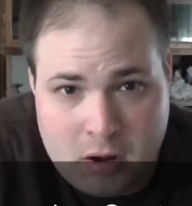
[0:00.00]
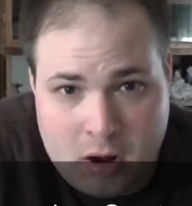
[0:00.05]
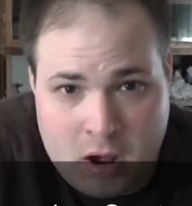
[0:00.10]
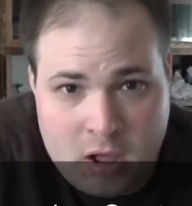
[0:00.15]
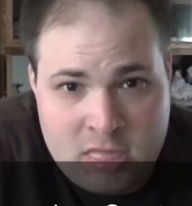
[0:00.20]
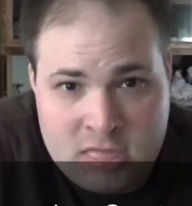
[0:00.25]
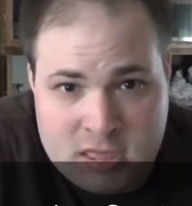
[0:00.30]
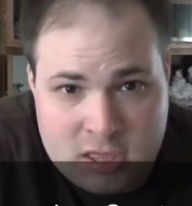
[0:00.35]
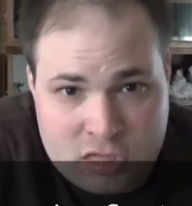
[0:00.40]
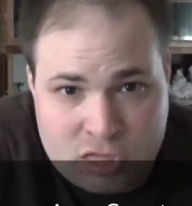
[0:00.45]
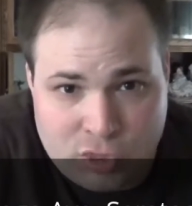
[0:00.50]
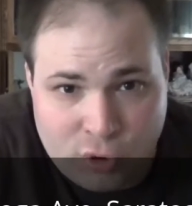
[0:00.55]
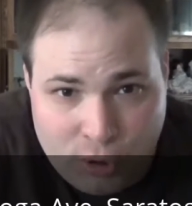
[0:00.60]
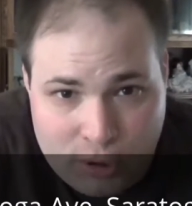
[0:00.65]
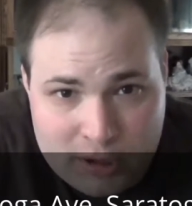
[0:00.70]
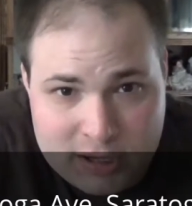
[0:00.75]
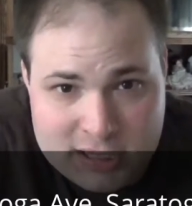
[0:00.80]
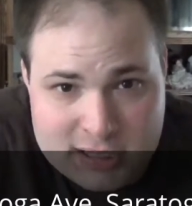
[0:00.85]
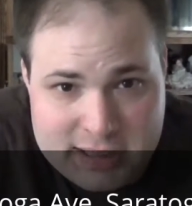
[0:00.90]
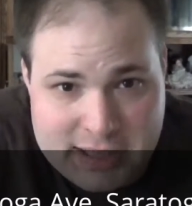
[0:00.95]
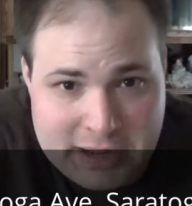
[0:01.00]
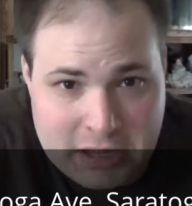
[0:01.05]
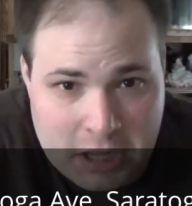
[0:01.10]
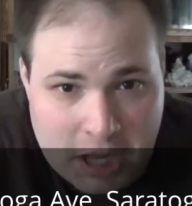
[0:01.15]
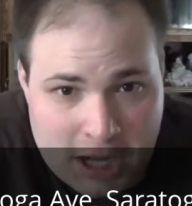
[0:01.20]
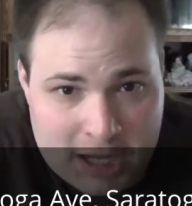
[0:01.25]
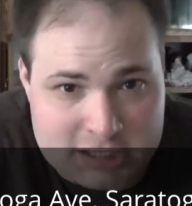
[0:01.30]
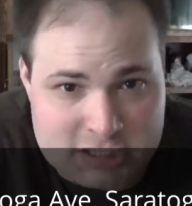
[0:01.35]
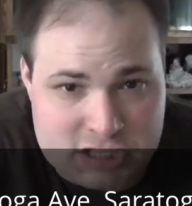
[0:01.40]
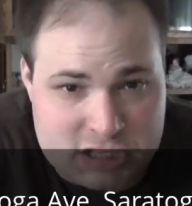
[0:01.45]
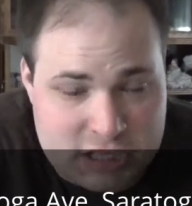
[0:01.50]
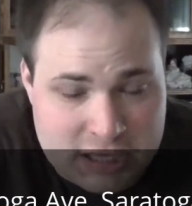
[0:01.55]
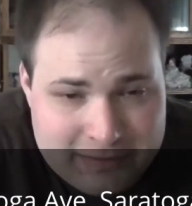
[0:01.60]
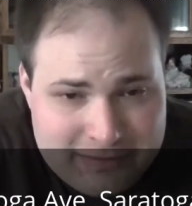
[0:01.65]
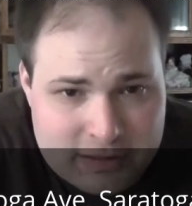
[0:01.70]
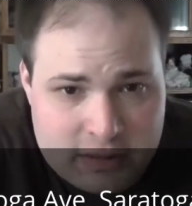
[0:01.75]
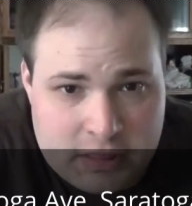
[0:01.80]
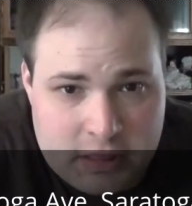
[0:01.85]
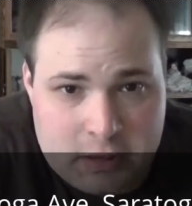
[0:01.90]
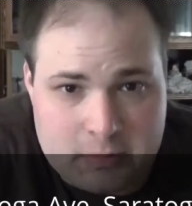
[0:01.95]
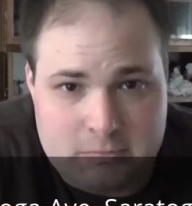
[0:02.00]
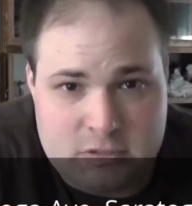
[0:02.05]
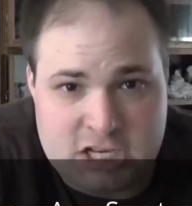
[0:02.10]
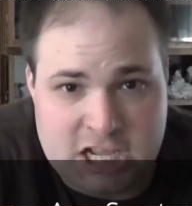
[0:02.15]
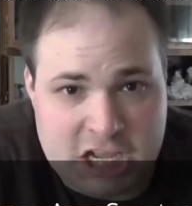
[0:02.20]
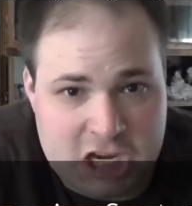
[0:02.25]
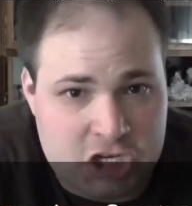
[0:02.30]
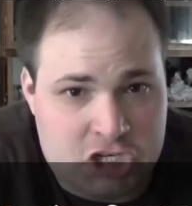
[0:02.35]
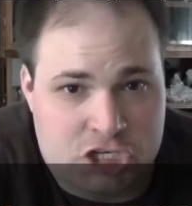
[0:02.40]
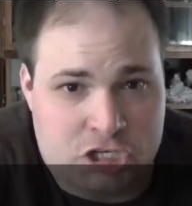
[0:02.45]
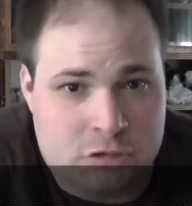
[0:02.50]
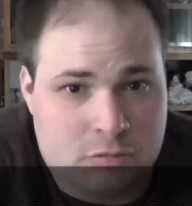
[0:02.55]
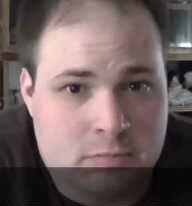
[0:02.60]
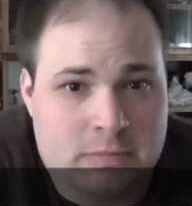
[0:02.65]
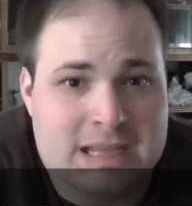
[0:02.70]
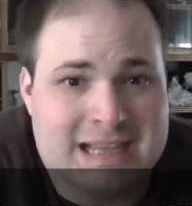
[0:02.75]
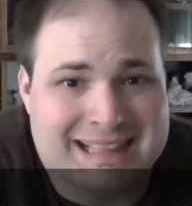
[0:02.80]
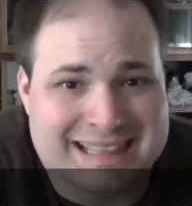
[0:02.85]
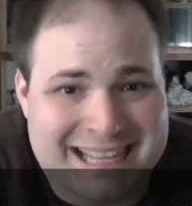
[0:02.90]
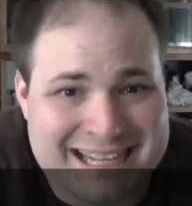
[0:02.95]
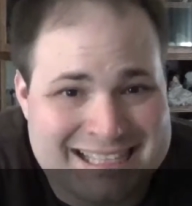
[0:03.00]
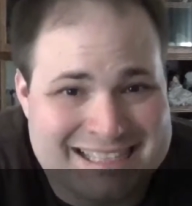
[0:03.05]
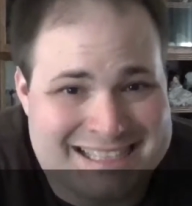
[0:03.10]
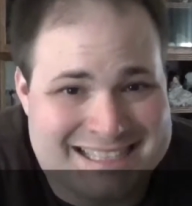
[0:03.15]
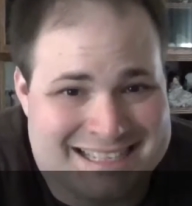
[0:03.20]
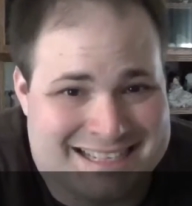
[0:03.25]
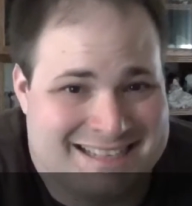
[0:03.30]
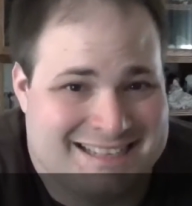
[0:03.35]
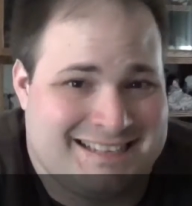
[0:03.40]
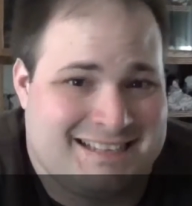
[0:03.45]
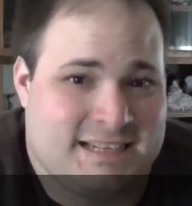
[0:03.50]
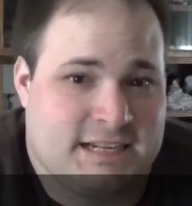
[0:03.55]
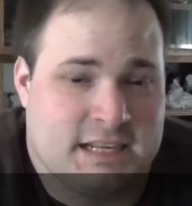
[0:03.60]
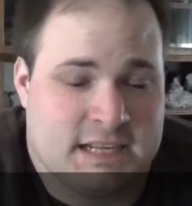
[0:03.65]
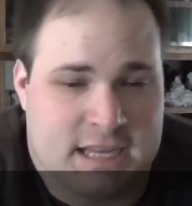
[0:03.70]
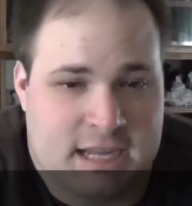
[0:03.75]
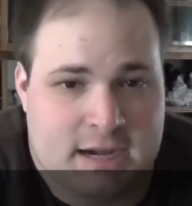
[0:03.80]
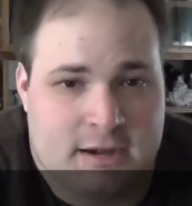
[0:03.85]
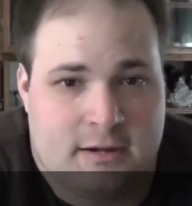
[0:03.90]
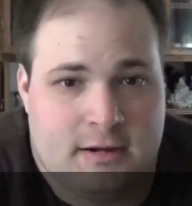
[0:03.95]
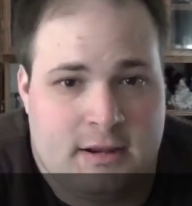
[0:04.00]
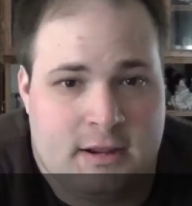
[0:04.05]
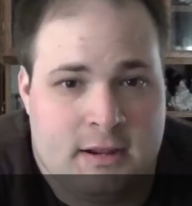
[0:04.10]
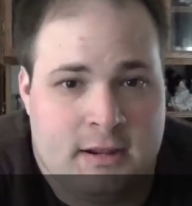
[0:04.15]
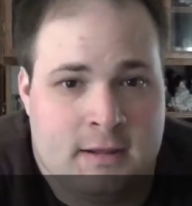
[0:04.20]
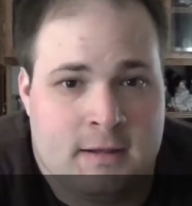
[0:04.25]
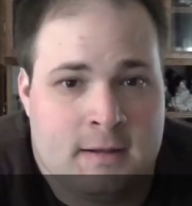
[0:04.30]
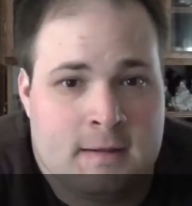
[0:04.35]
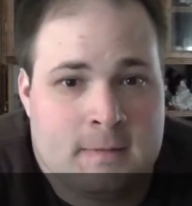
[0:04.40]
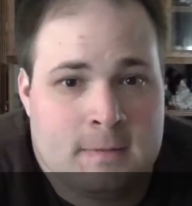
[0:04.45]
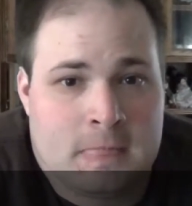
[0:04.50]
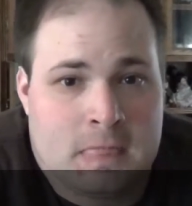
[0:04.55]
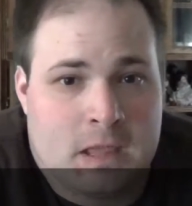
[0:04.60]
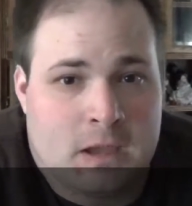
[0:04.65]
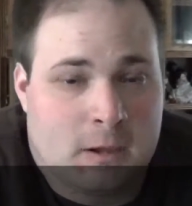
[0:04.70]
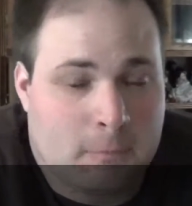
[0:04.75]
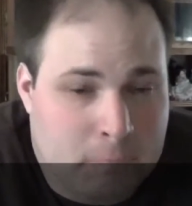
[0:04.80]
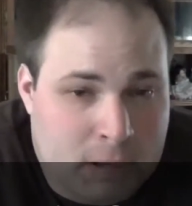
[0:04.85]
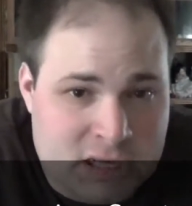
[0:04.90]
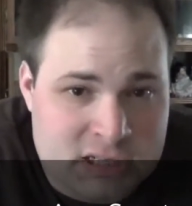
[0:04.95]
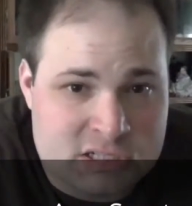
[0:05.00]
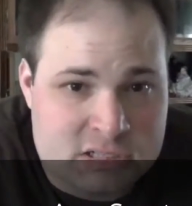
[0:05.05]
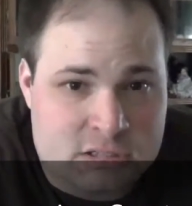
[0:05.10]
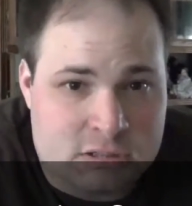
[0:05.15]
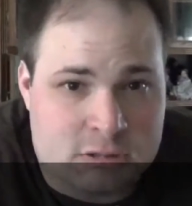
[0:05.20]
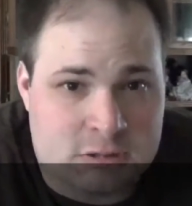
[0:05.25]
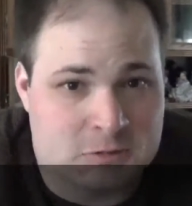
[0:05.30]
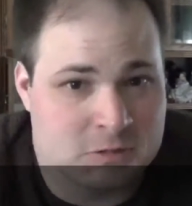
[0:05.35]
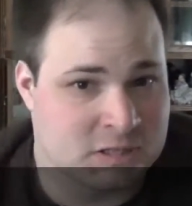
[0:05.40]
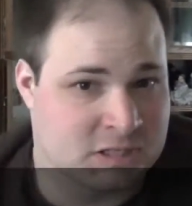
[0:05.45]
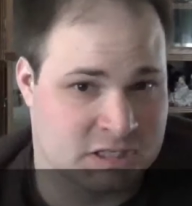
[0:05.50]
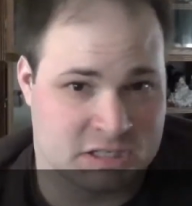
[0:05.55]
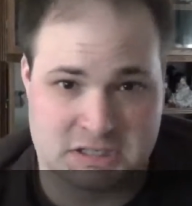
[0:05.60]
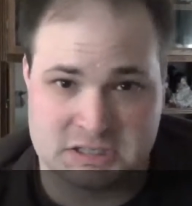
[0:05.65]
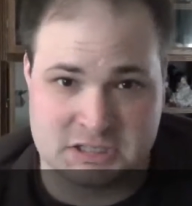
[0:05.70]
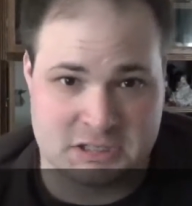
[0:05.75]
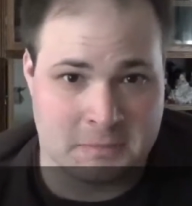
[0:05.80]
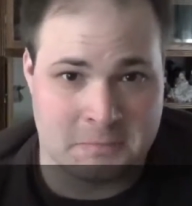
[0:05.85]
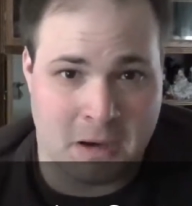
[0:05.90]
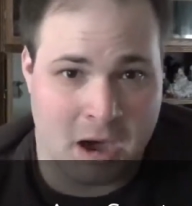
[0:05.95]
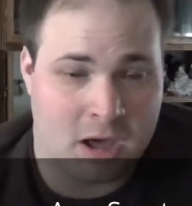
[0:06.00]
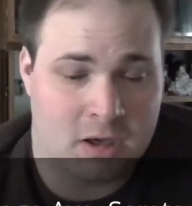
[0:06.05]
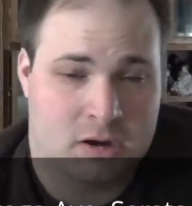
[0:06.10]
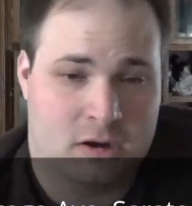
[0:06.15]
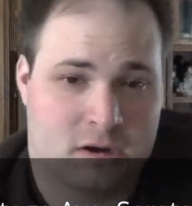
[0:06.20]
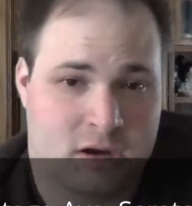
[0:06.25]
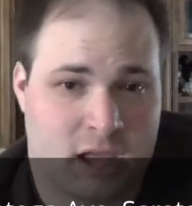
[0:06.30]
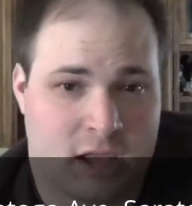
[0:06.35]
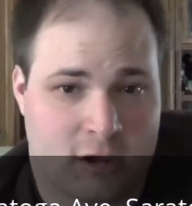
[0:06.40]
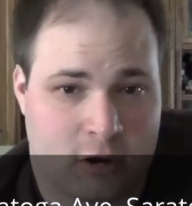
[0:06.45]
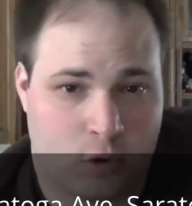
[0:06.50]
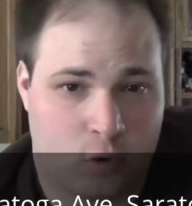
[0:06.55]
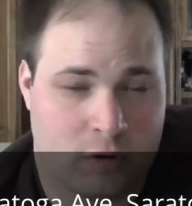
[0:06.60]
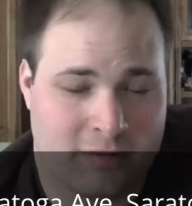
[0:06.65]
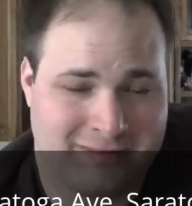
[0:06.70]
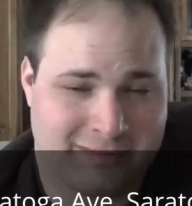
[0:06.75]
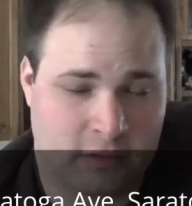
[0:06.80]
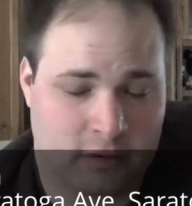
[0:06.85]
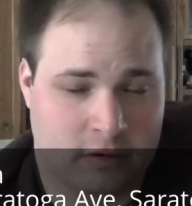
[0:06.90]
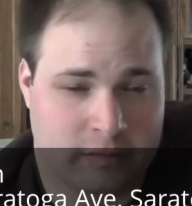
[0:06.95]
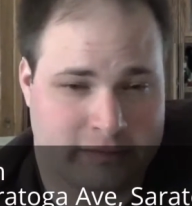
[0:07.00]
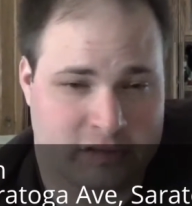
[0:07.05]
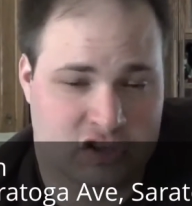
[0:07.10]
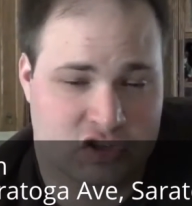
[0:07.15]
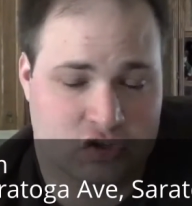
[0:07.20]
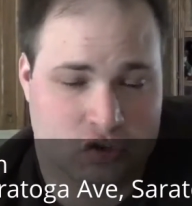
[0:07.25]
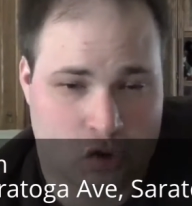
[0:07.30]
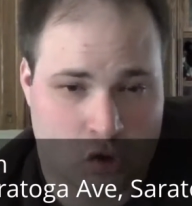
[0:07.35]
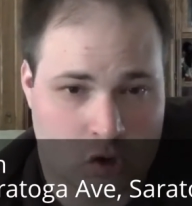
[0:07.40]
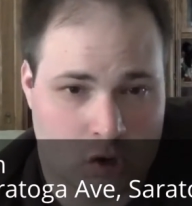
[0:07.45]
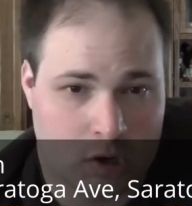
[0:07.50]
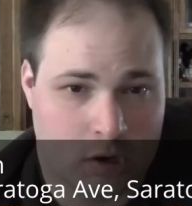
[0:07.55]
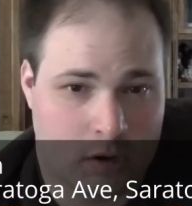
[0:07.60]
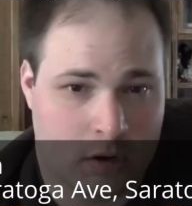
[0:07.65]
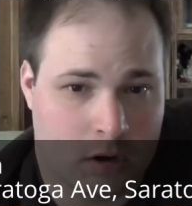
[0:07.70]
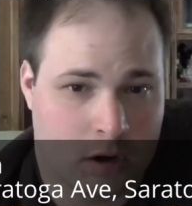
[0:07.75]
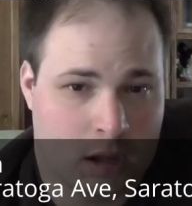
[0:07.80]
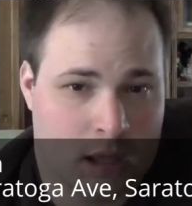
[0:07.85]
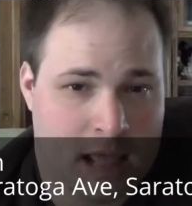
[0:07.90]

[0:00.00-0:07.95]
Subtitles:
on the authority that God's given them to issue me a license to carry a pistol, which is the modern day equivalent of the sword.